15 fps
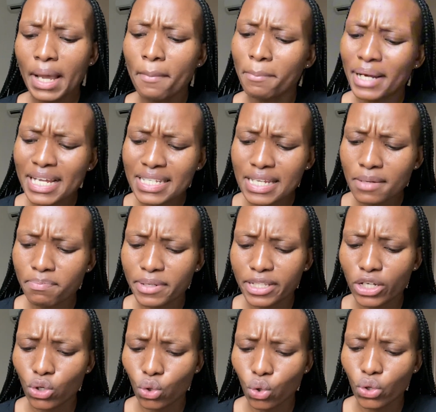blessed be
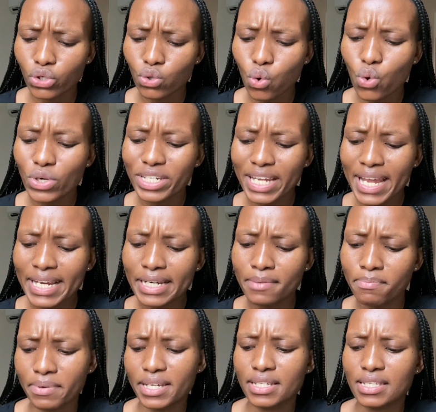the Lord who daily
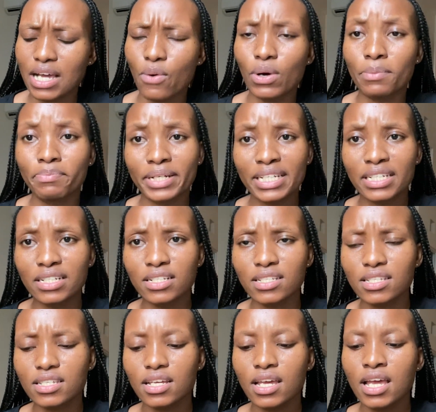bears our
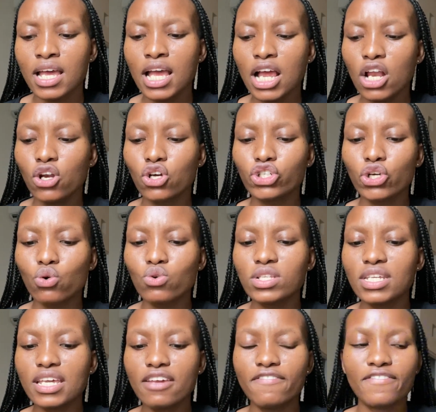burdens. Lokusho
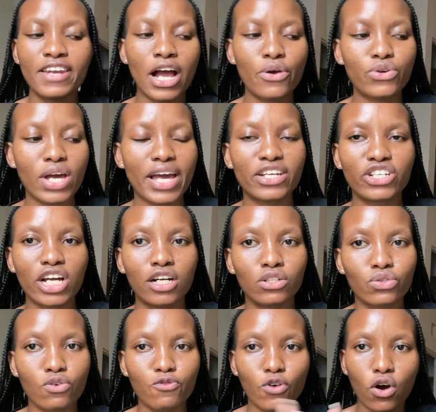ukuthi if now you are a
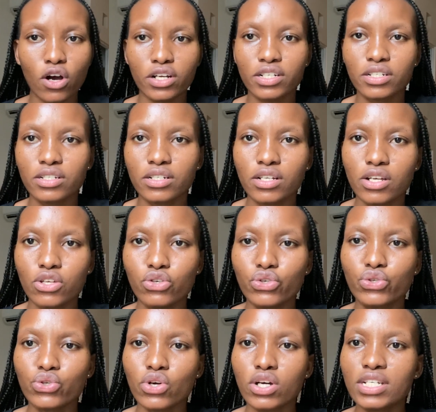child of God, you
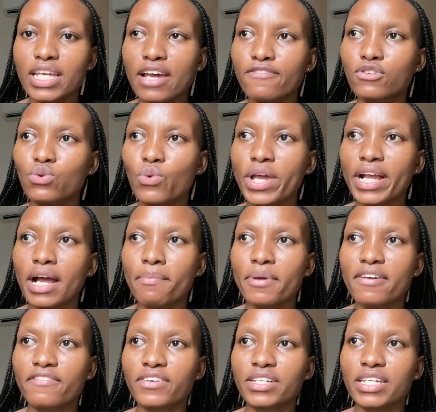do not have to wake up
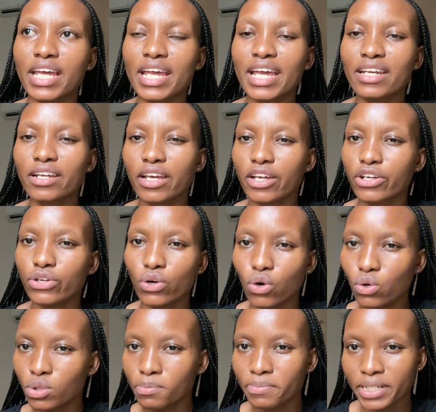every day and carry your
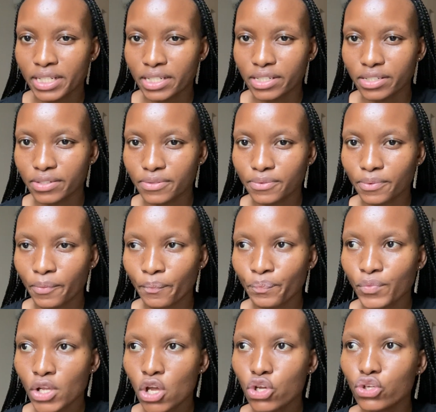own burden.
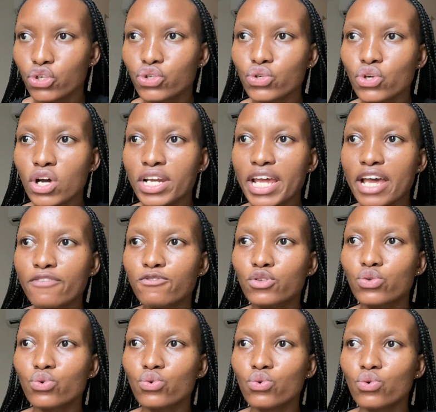You do not have
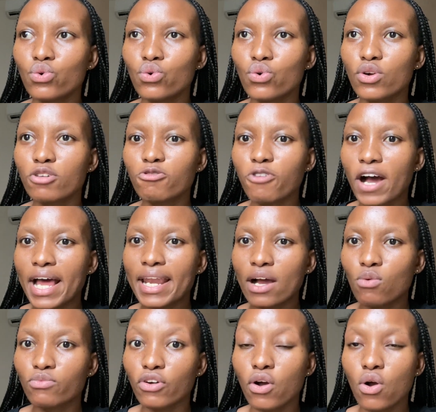to
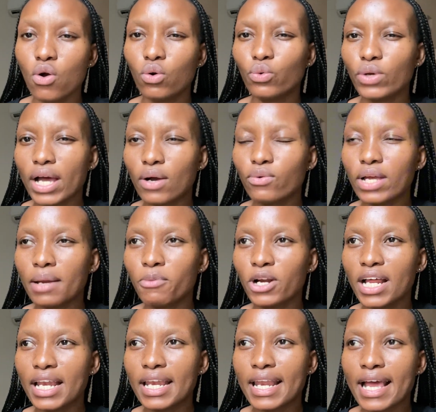twala
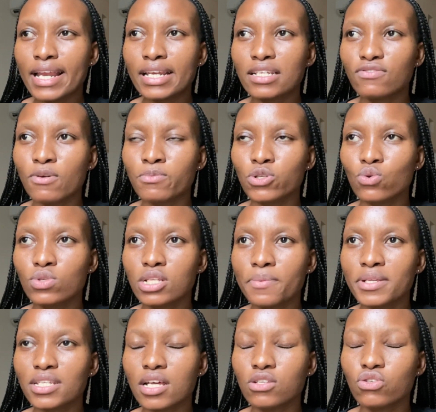uyabona le line lesivamisa
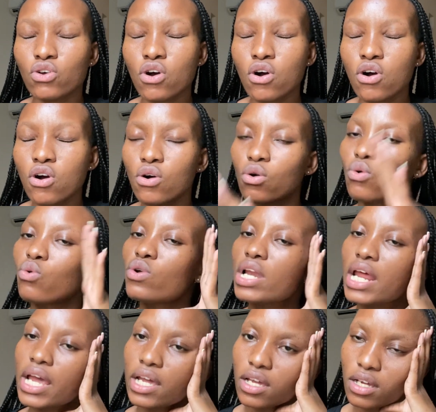ukusebenza athi yo
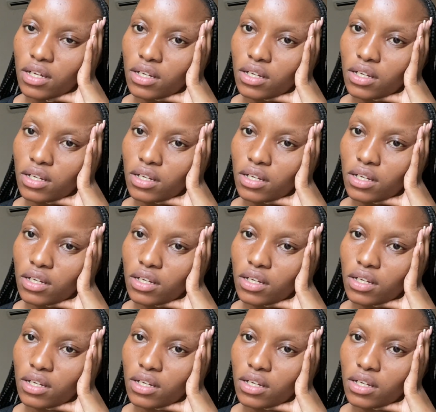kuneng